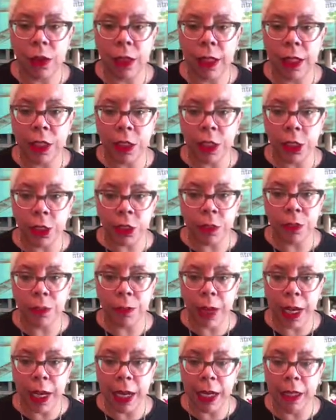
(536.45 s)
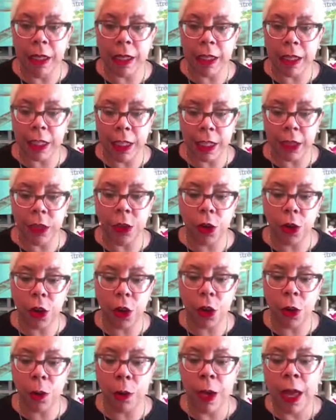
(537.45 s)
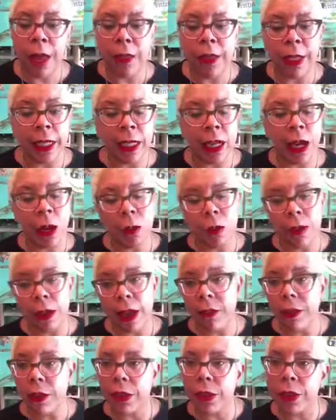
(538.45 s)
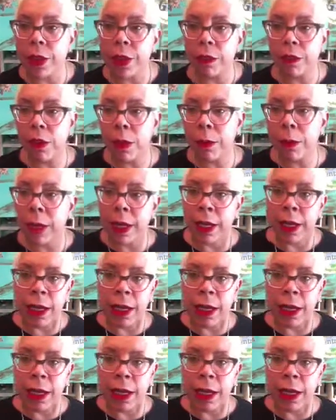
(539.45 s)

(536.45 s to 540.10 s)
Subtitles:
that you've made, that's in your home, that can help with everything from